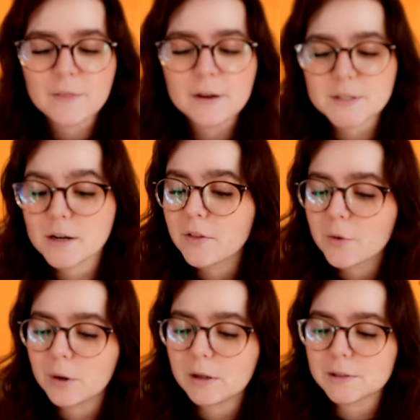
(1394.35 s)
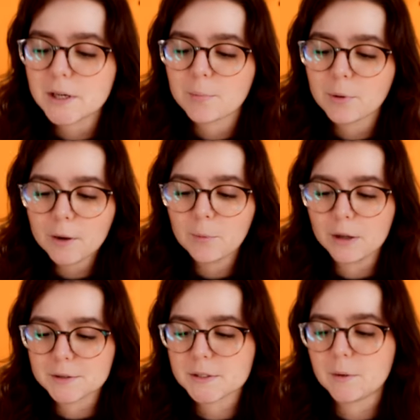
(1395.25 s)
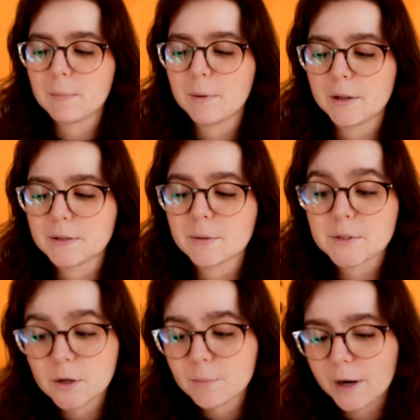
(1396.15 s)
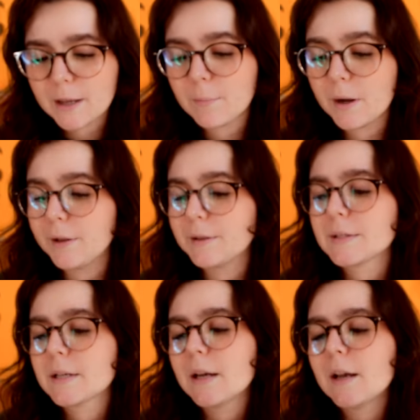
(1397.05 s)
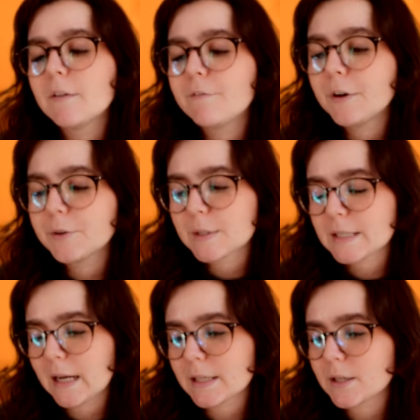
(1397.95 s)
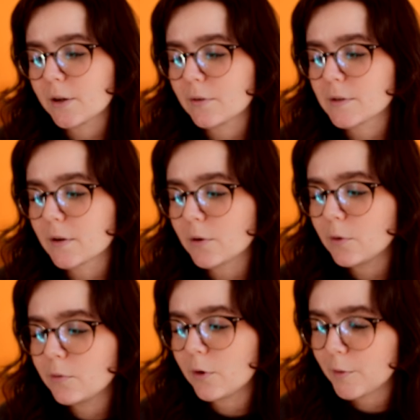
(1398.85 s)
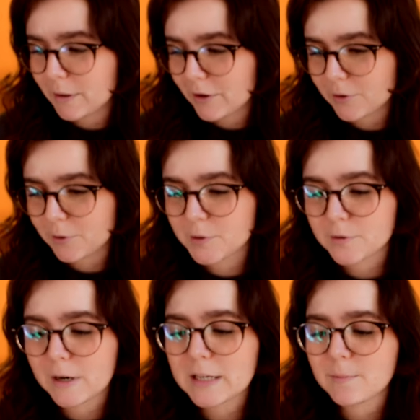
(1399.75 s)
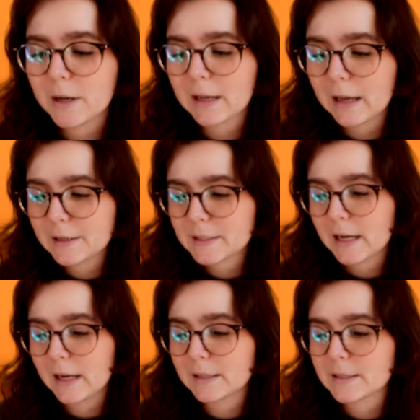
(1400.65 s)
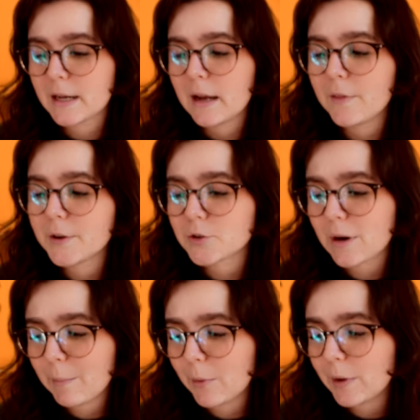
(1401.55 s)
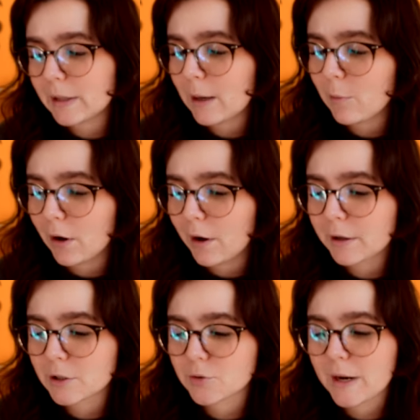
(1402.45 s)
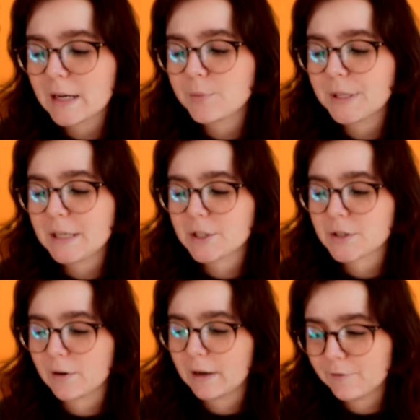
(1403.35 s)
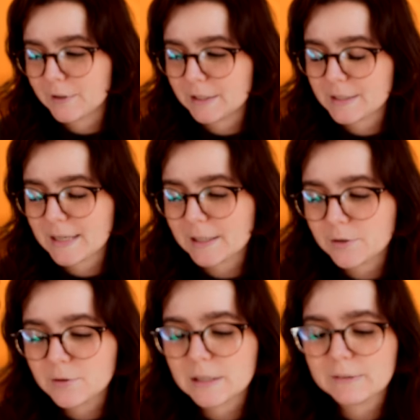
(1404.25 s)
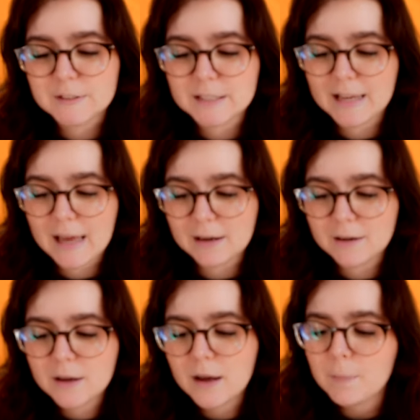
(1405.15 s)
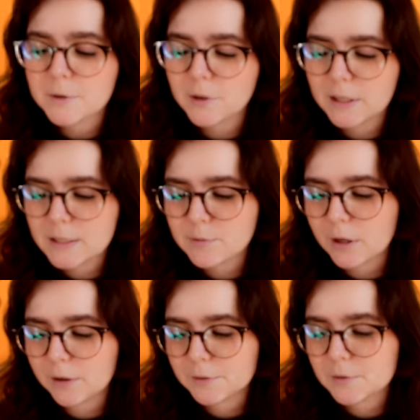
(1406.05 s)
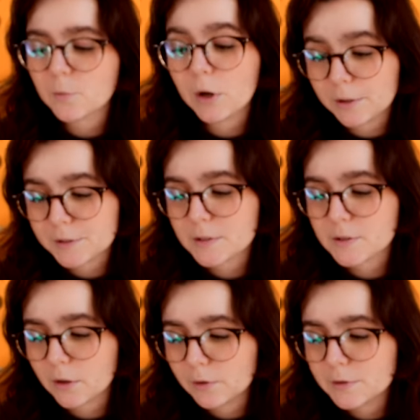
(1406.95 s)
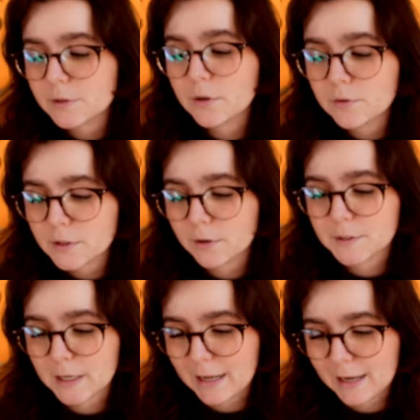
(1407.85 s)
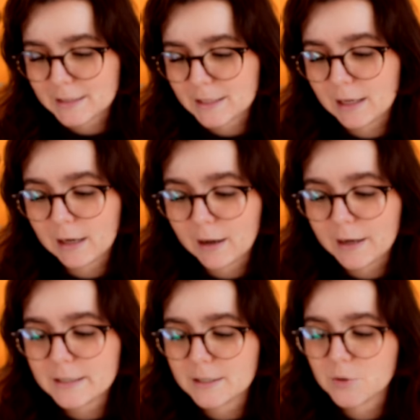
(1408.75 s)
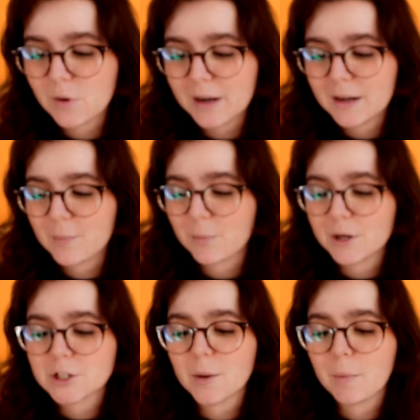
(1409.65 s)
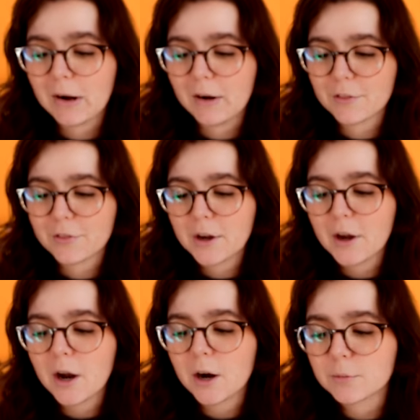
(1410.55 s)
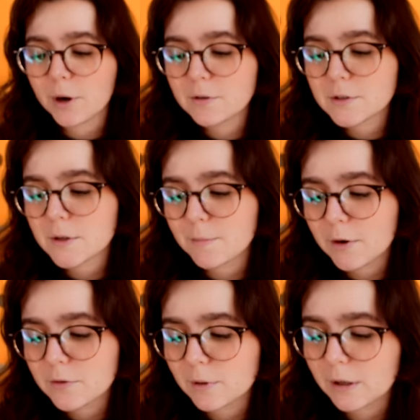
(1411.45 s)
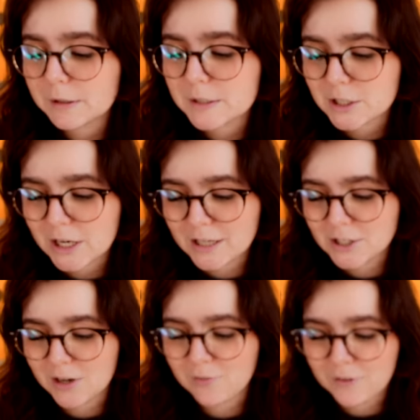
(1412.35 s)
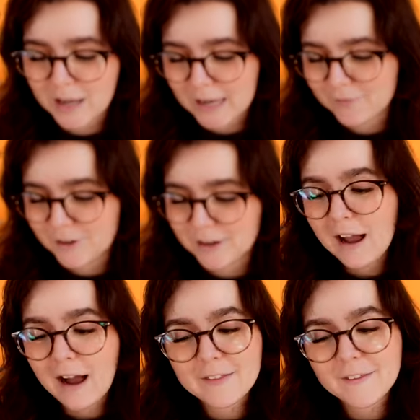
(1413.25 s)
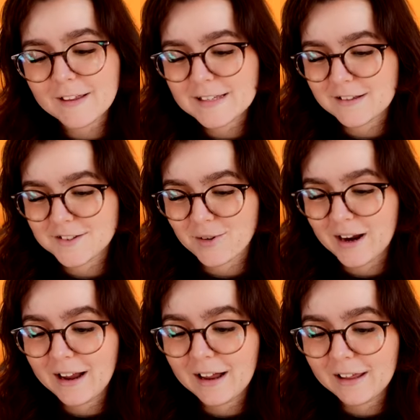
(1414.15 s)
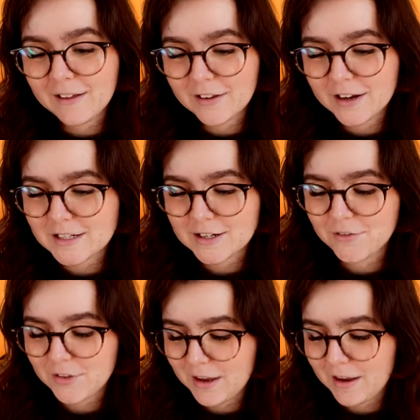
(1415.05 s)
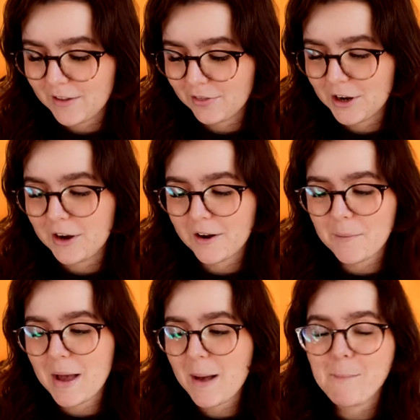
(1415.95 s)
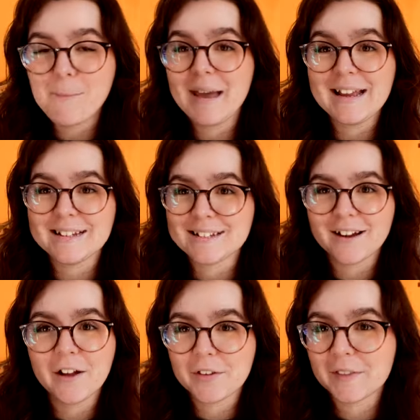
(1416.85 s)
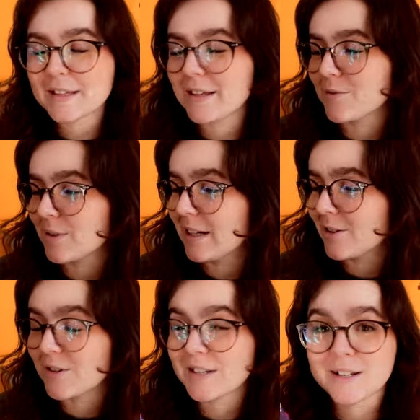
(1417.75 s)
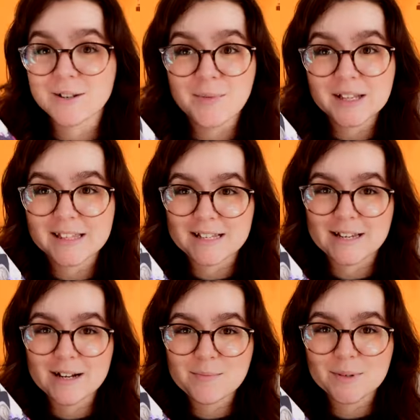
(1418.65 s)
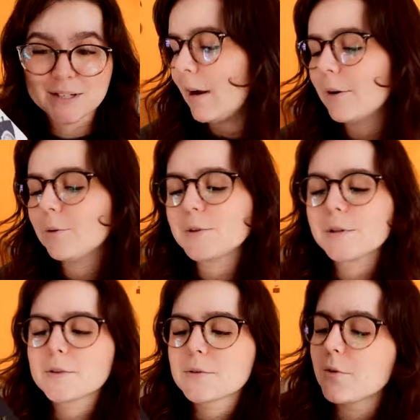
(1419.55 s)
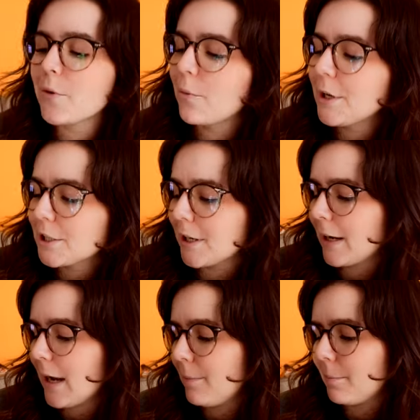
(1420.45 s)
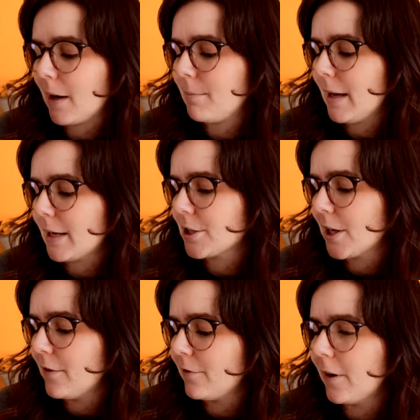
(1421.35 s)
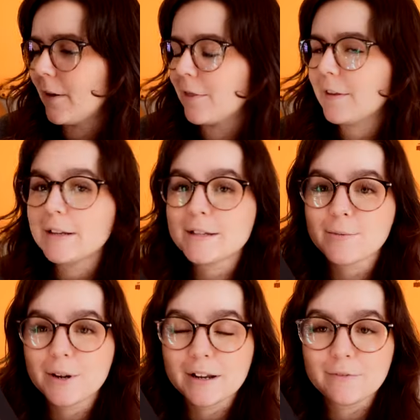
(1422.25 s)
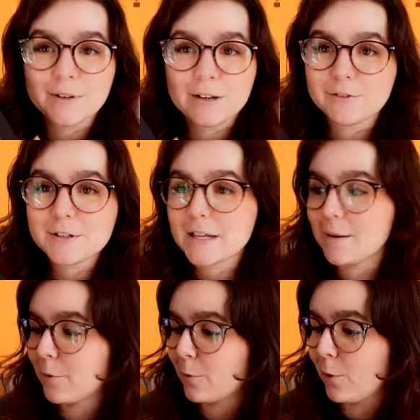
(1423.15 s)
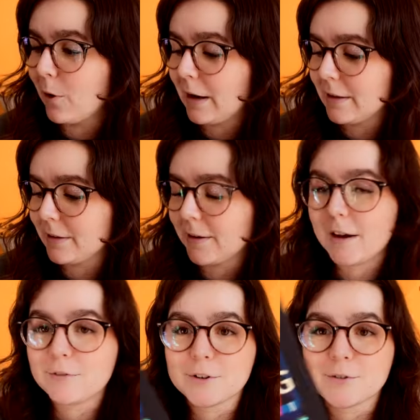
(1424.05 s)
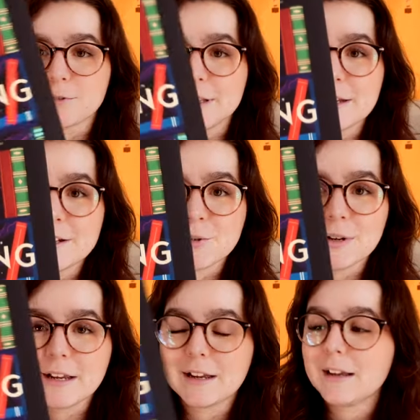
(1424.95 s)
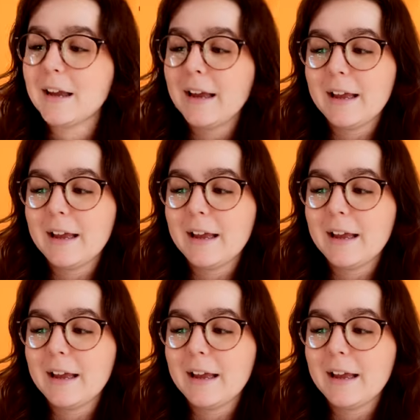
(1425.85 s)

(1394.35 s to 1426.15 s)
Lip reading: There is another world, a bright world so it burns, it was so bright it burns, filled with stacked stones that call forth miracles, raised by calloused hands that tremble in their work, drained with each stone lifted, settled, lifted again. Between these worlds, two souls connect, collide, entwine, a bridge, a path, a road to both worlds changing forever. I think that sounds great. I like the idea of the nightmare painter. I think that sounds really interesting. So I picked this up. I also saw The Wishing Game by Meg Schaefer. This one I've never seen before. I think the cover is really intriguing.